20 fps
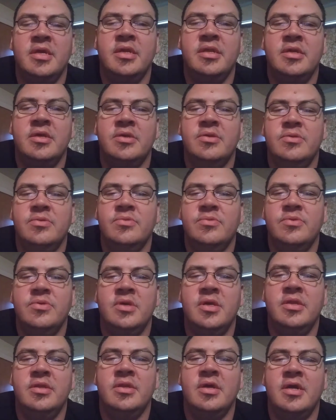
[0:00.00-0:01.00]
It ain't nothing,
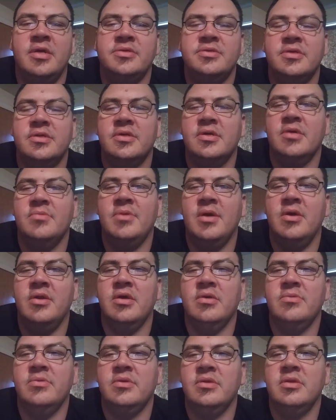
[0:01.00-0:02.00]
nothing nice gonna come out
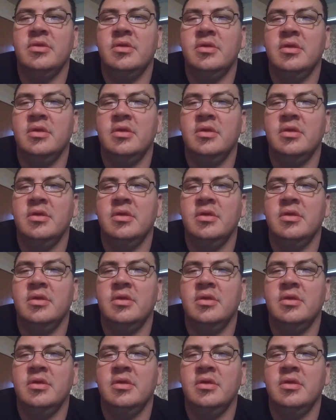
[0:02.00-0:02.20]
of it.